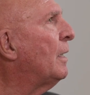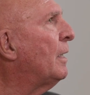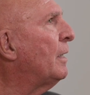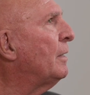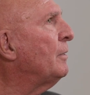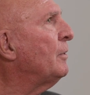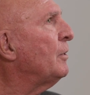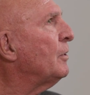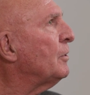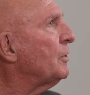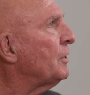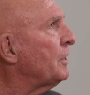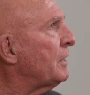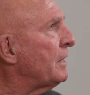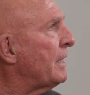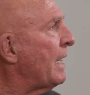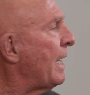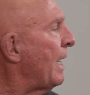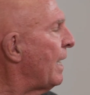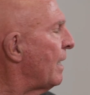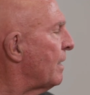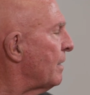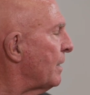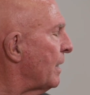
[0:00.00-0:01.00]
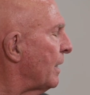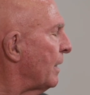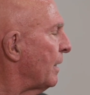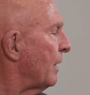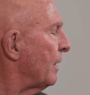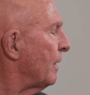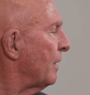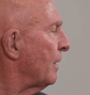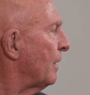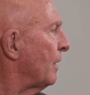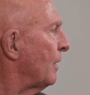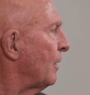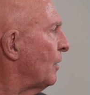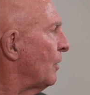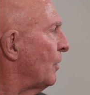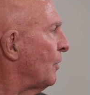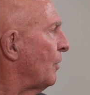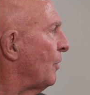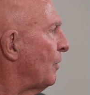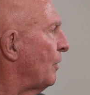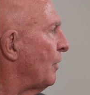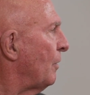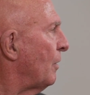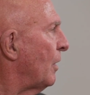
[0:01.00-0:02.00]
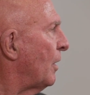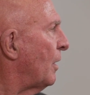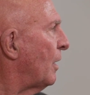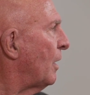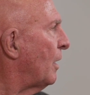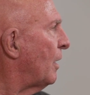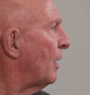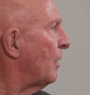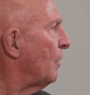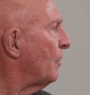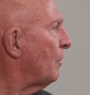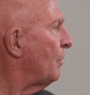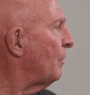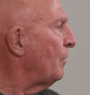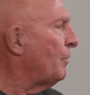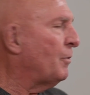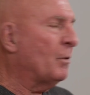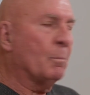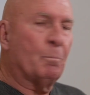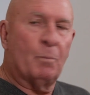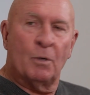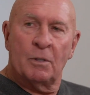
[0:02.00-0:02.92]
understanding the